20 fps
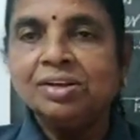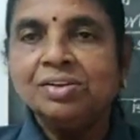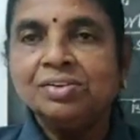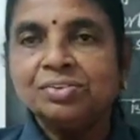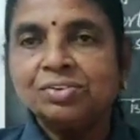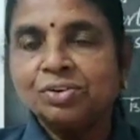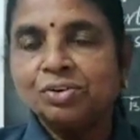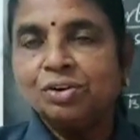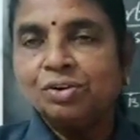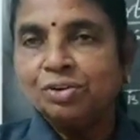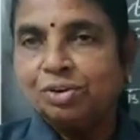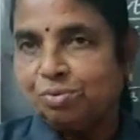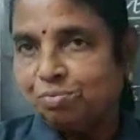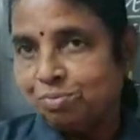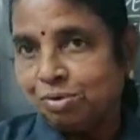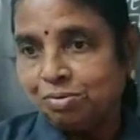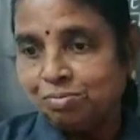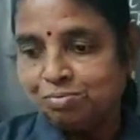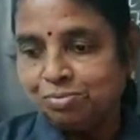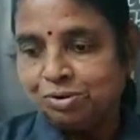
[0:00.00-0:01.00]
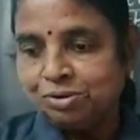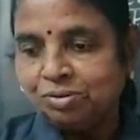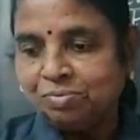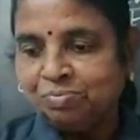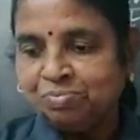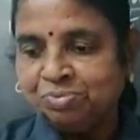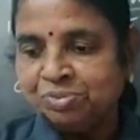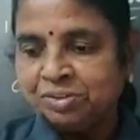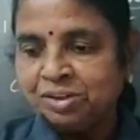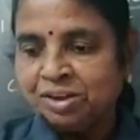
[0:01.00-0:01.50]
So you remember,
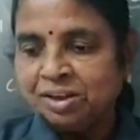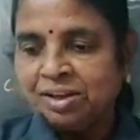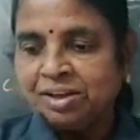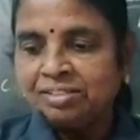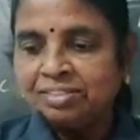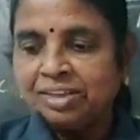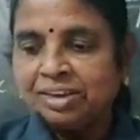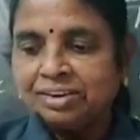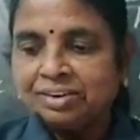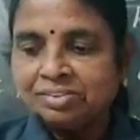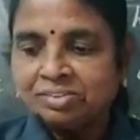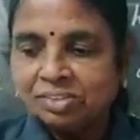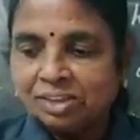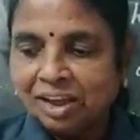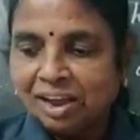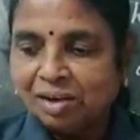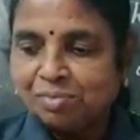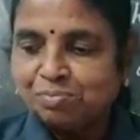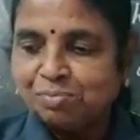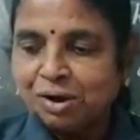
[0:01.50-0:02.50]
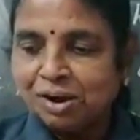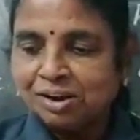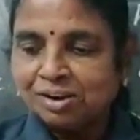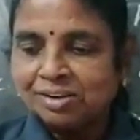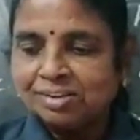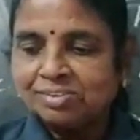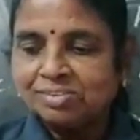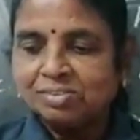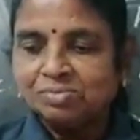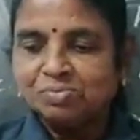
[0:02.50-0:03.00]
that is, the
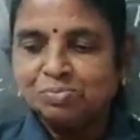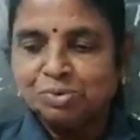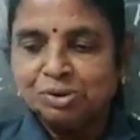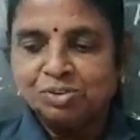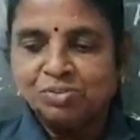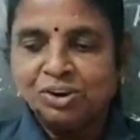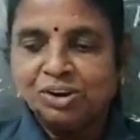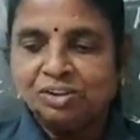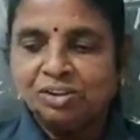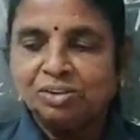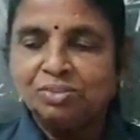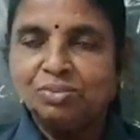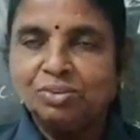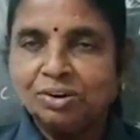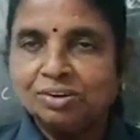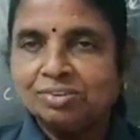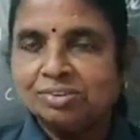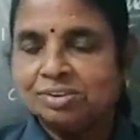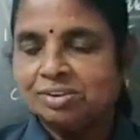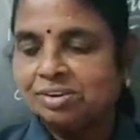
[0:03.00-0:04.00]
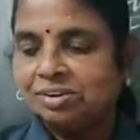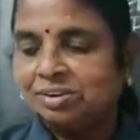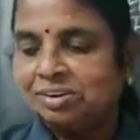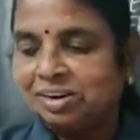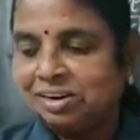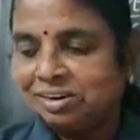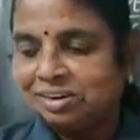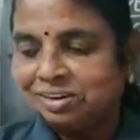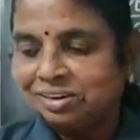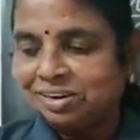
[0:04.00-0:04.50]
MRS between the goods
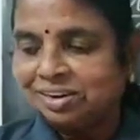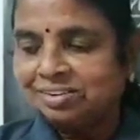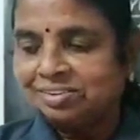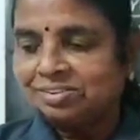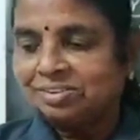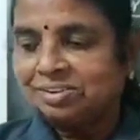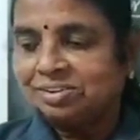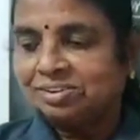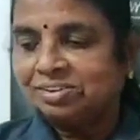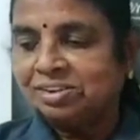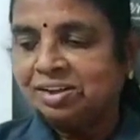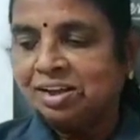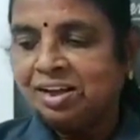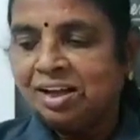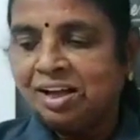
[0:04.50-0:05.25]
decreases